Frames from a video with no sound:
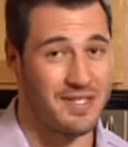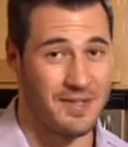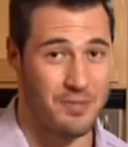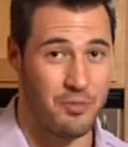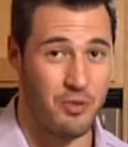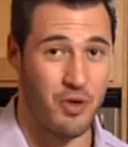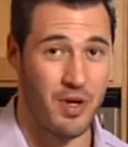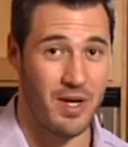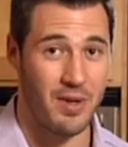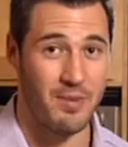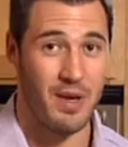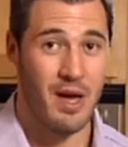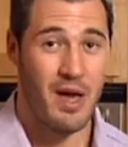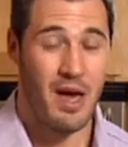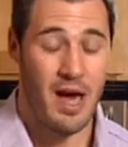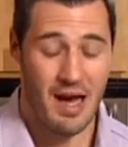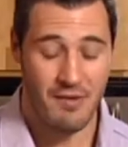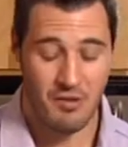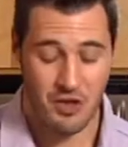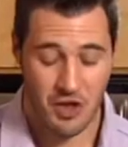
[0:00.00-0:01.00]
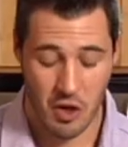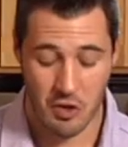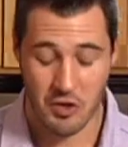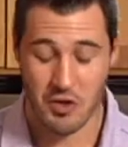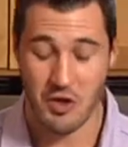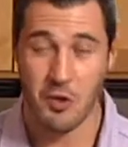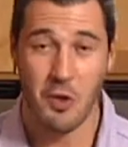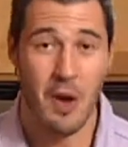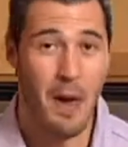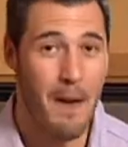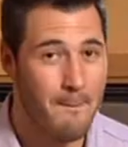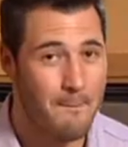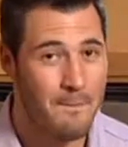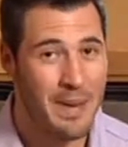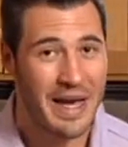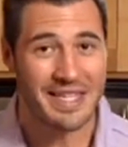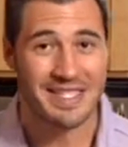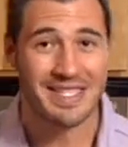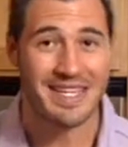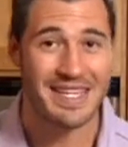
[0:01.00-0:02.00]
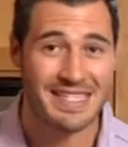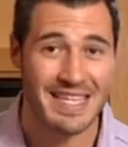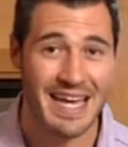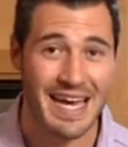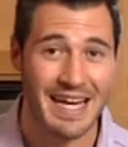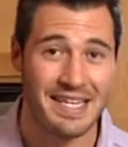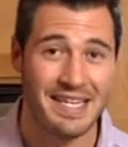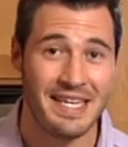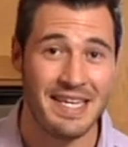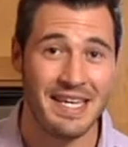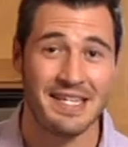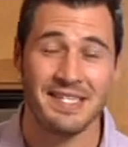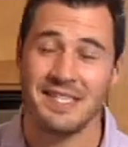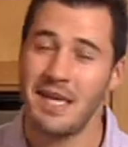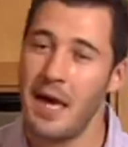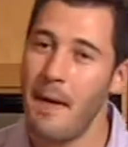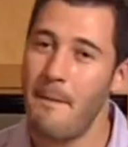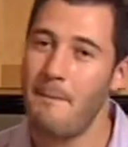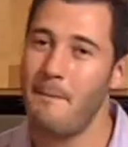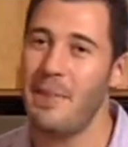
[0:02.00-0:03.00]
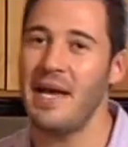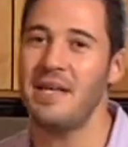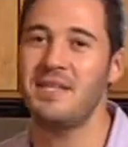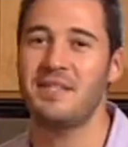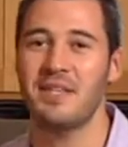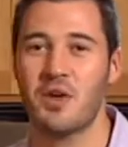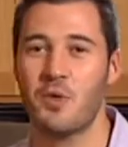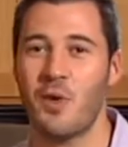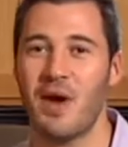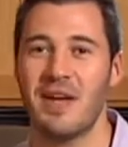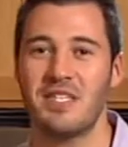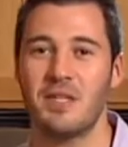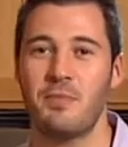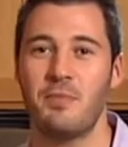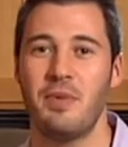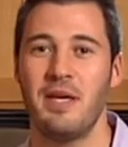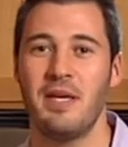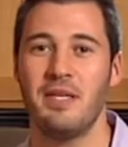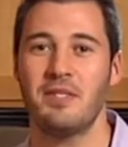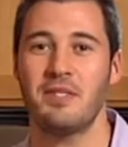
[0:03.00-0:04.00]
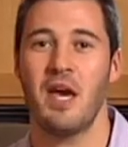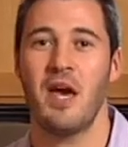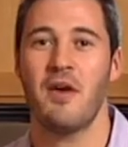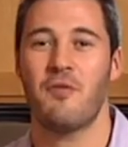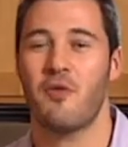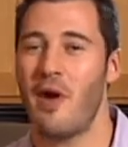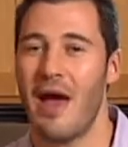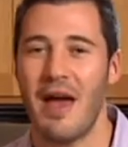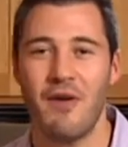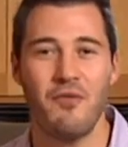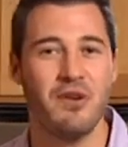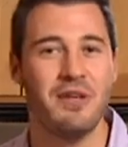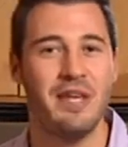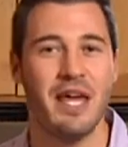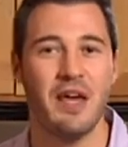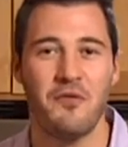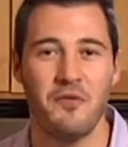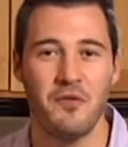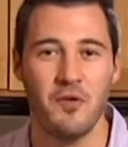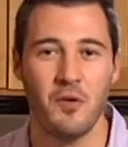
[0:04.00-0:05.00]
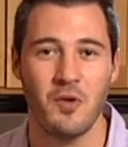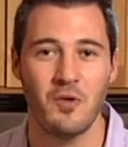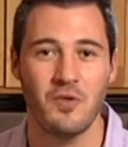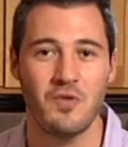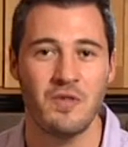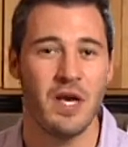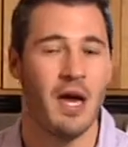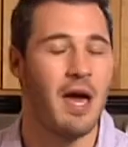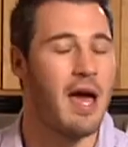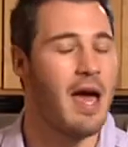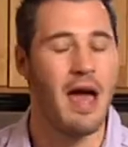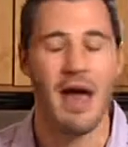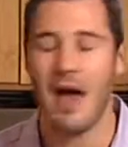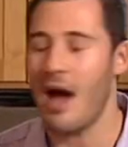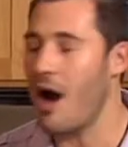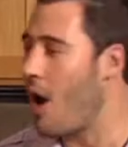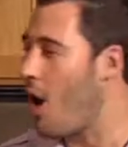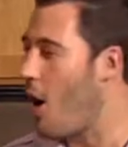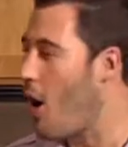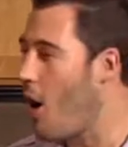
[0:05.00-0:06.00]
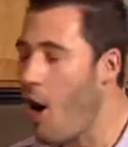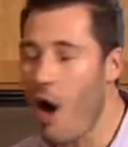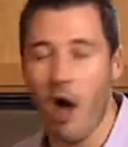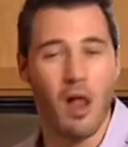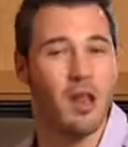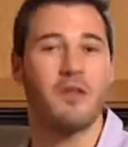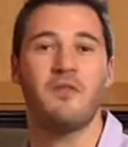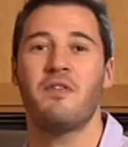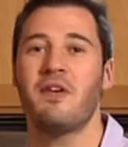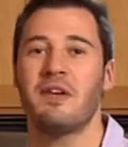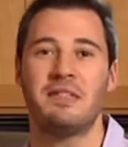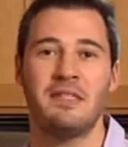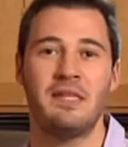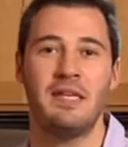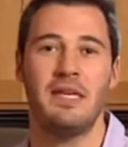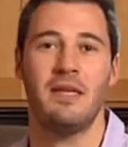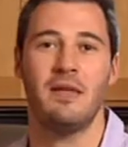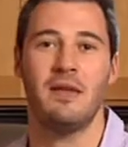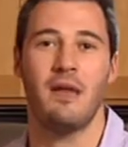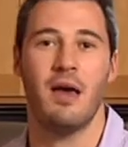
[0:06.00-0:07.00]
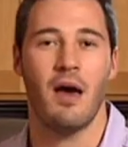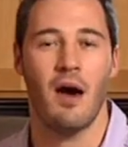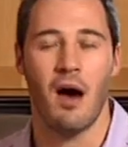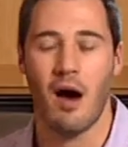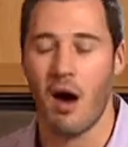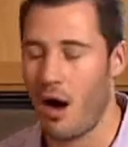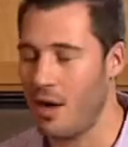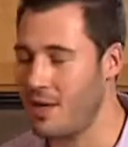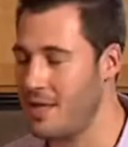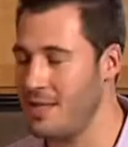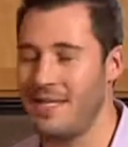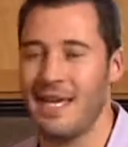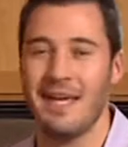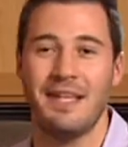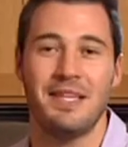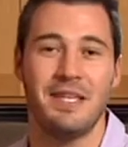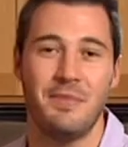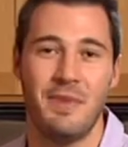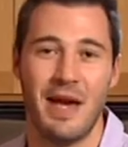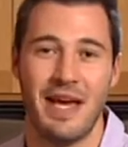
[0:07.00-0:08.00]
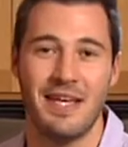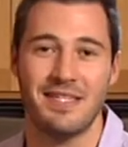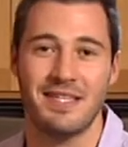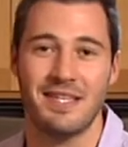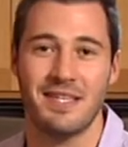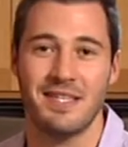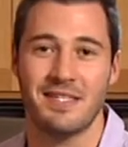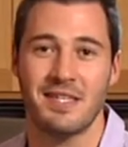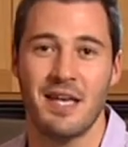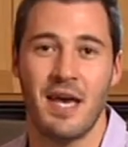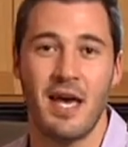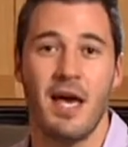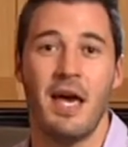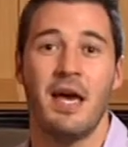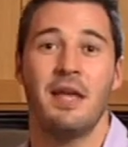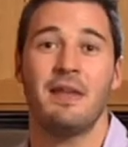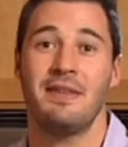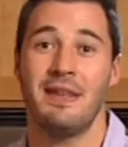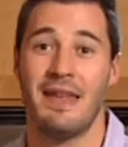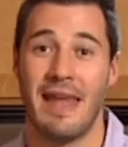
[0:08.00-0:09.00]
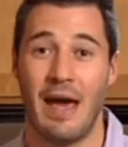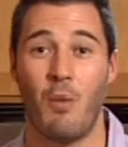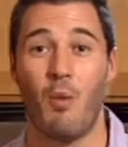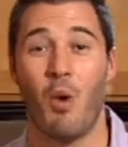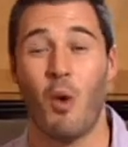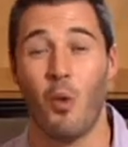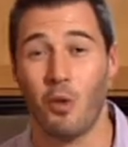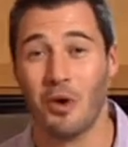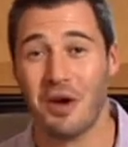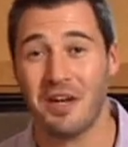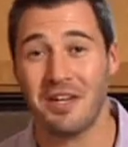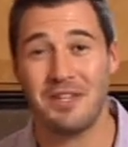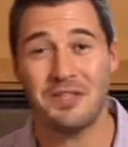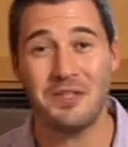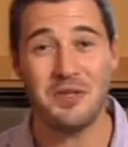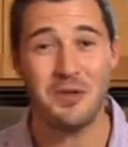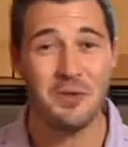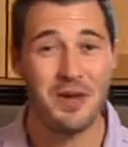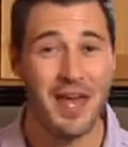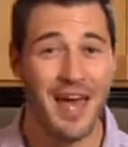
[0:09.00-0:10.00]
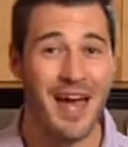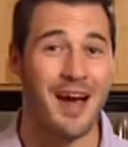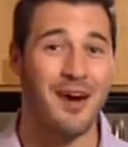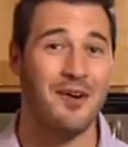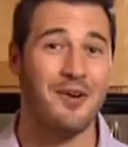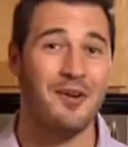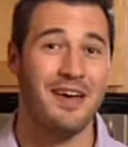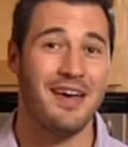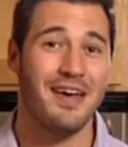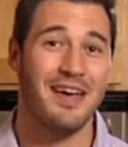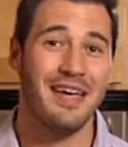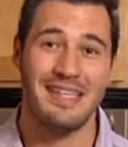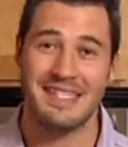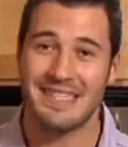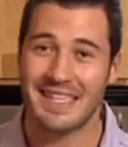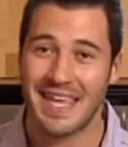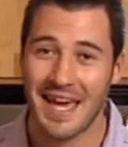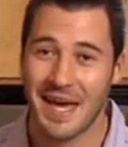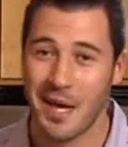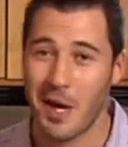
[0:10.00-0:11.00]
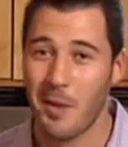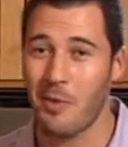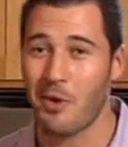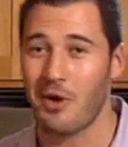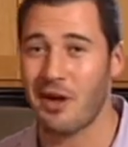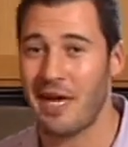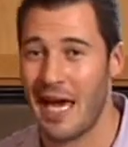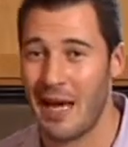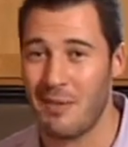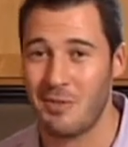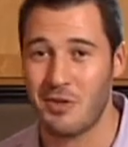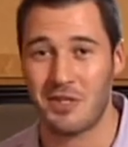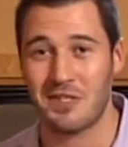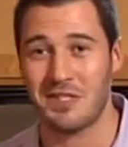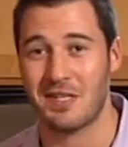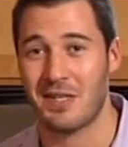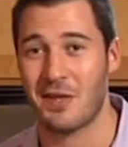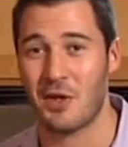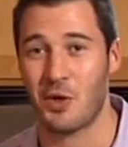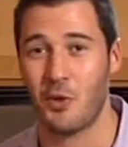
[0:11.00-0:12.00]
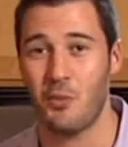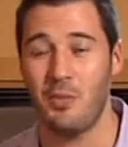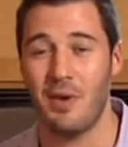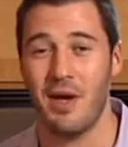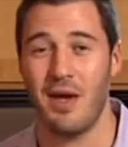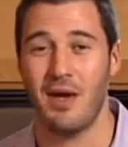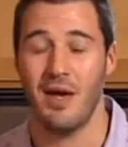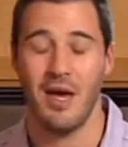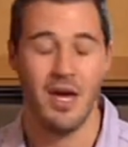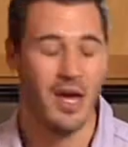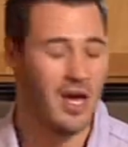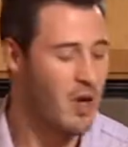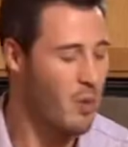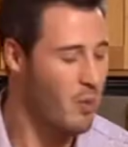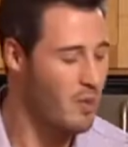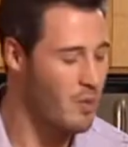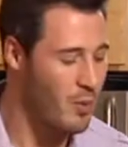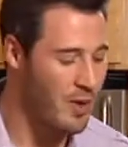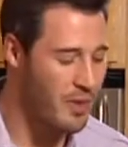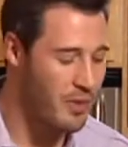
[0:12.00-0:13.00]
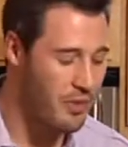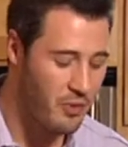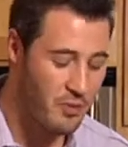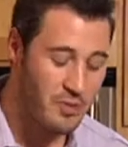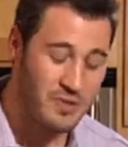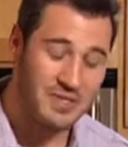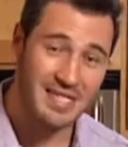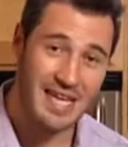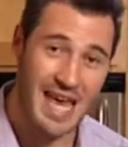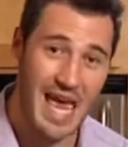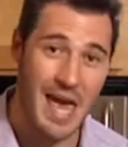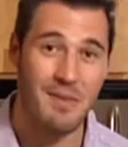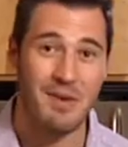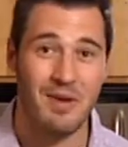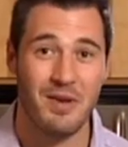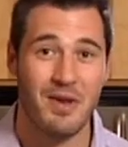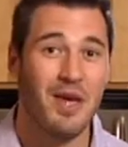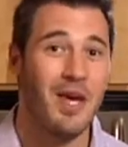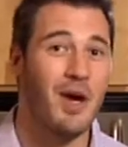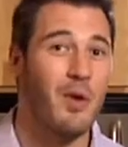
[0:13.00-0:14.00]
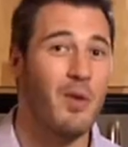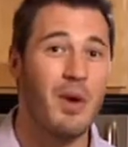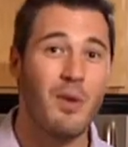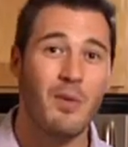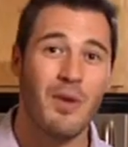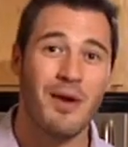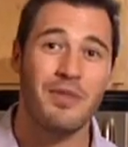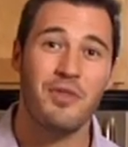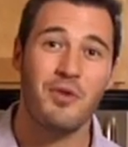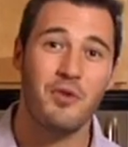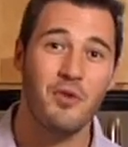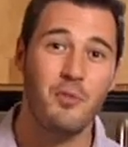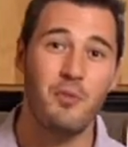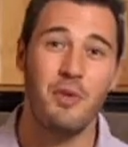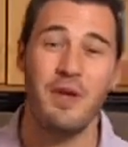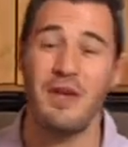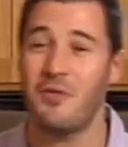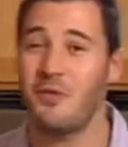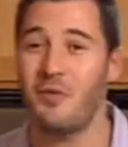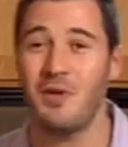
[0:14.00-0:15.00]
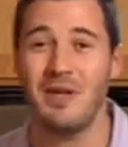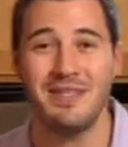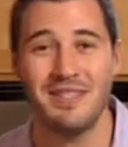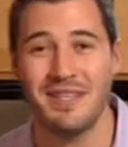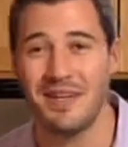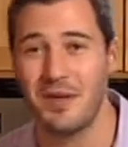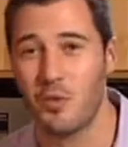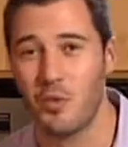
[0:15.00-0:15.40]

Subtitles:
Supreme. I've showed you basic techniques, basic recipes for everyday foods all of us eat on a daily basis. Now, what we're gonna do now is kick up our game just a little bit. We went through salmon, we went through beef, we did